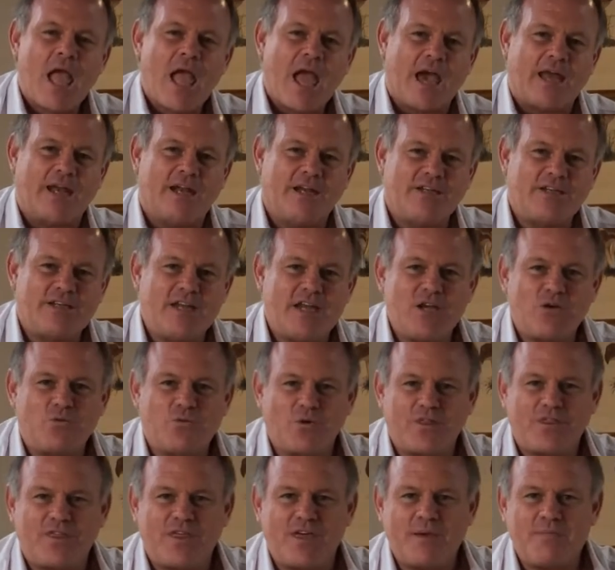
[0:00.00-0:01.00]
And indeed
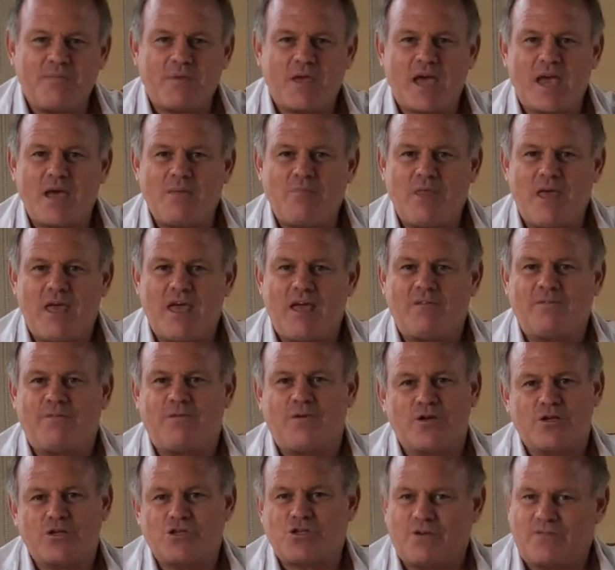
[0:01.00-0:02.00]
with them came the
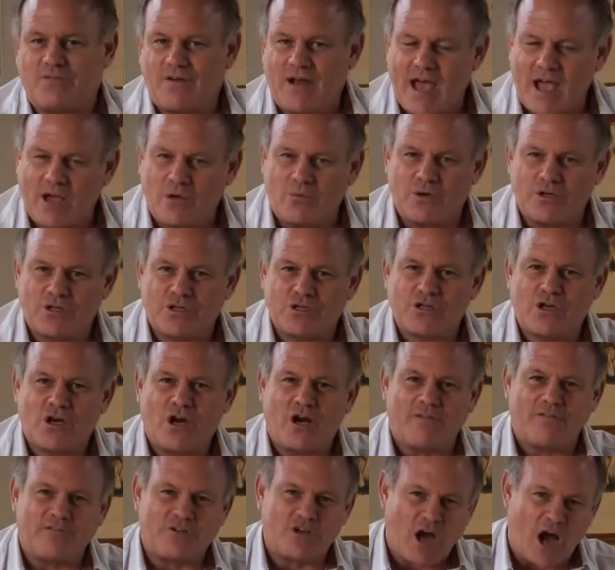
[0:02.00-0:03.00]
influence of language,
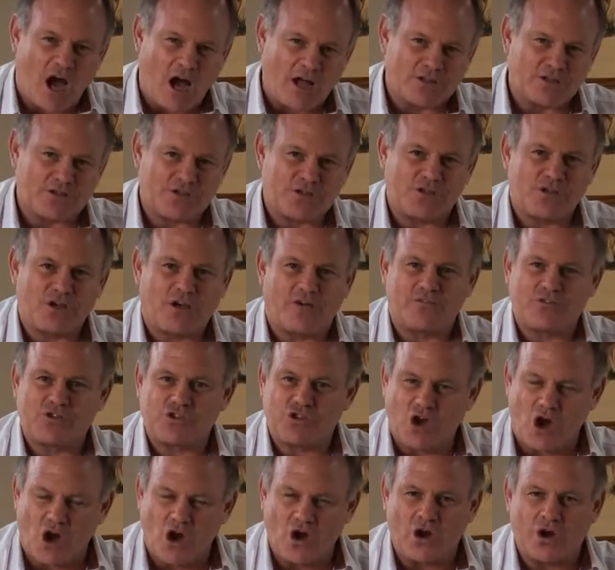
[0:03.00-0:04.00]
of dance, of
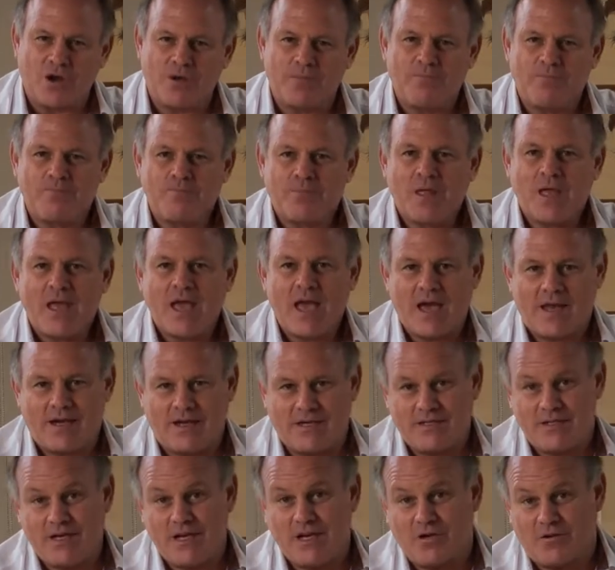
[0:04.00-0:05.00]
song, and
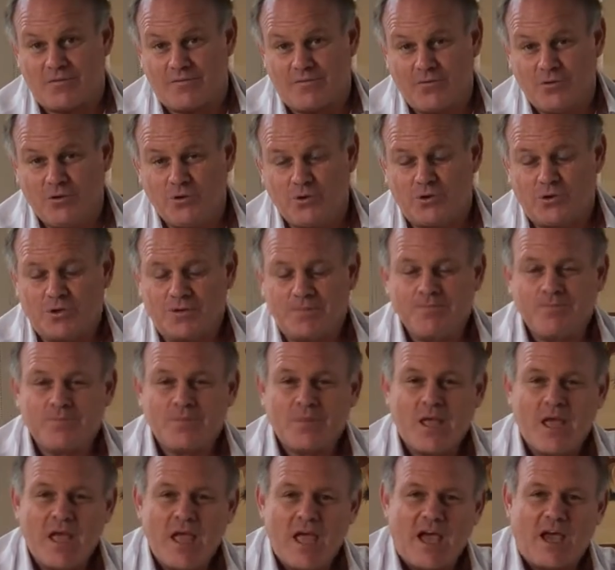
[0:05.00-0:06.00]
indeed of food.
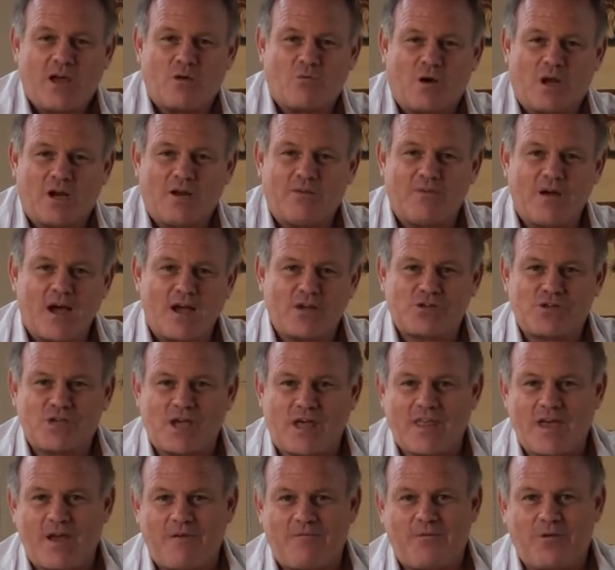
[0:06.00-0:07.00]
And one of our
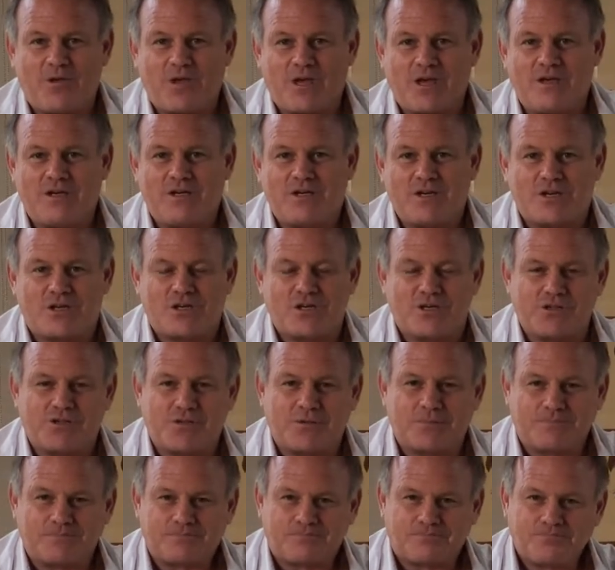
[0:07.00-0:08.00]
South African
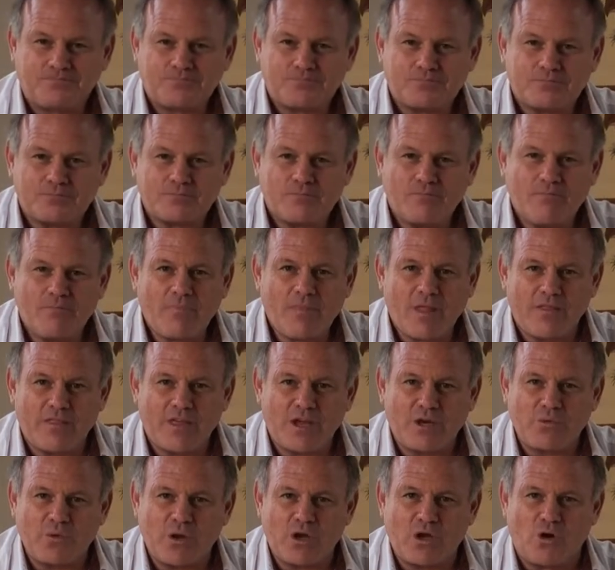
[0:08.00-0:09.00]
dishes
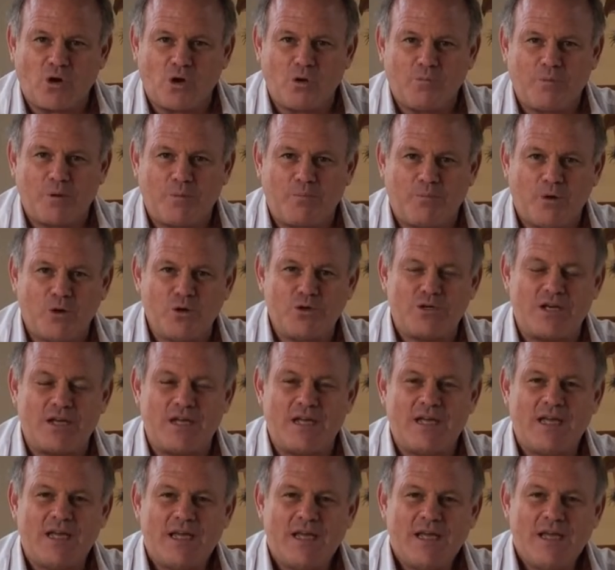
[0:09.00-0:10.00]
that we call
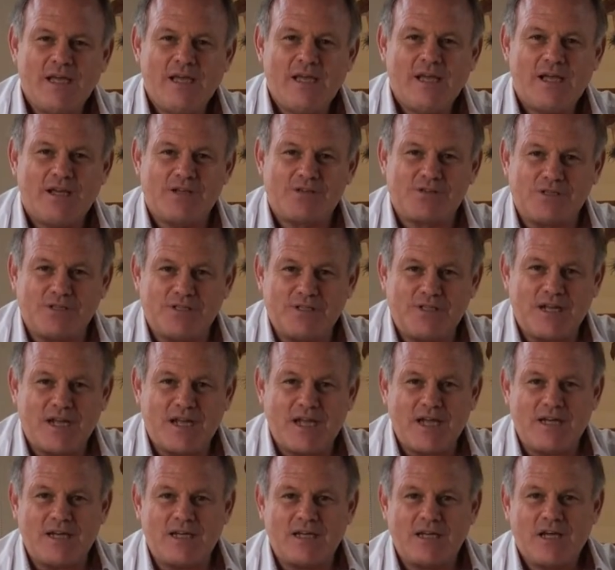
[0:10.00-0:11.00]
bobotie is
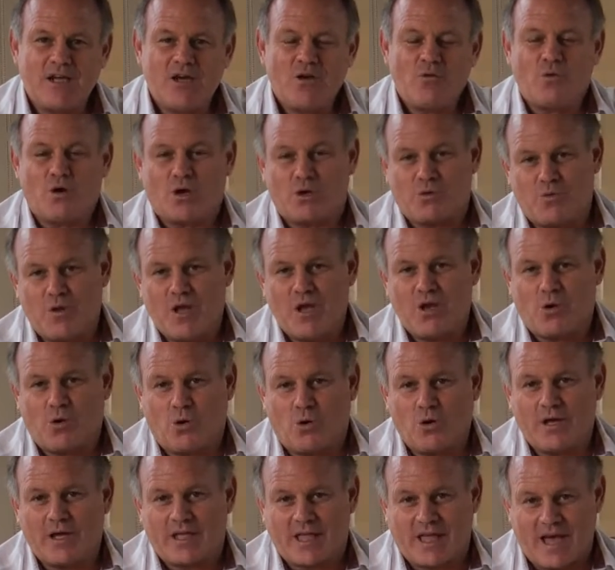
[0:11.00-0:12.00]
indeed what we
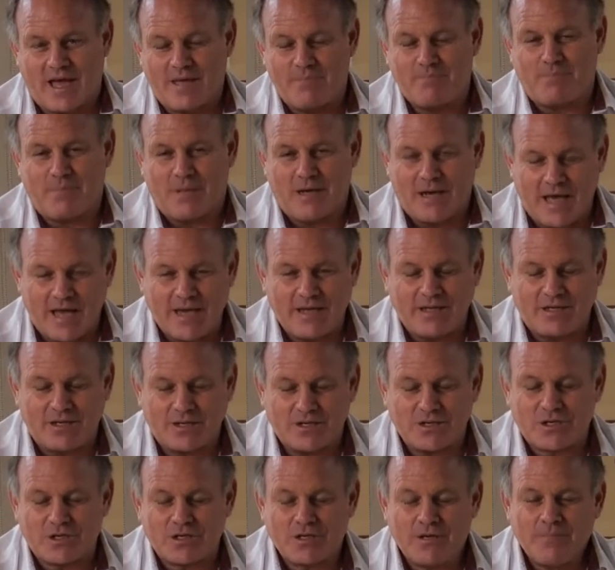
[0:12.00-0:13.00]
call a Cape Malay
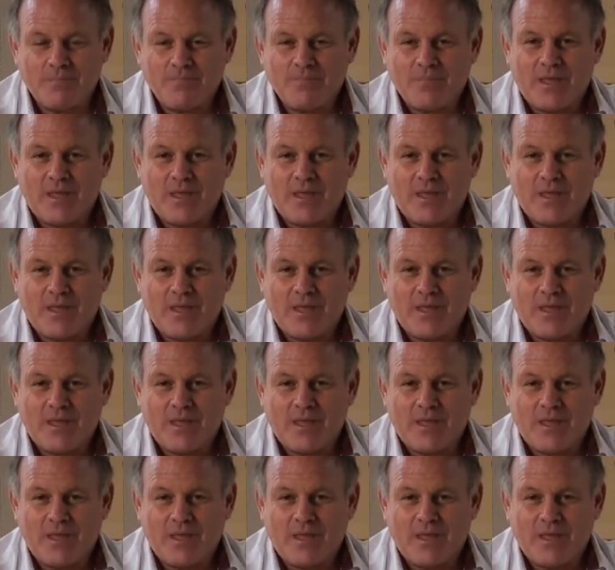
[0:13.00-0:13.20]
dish.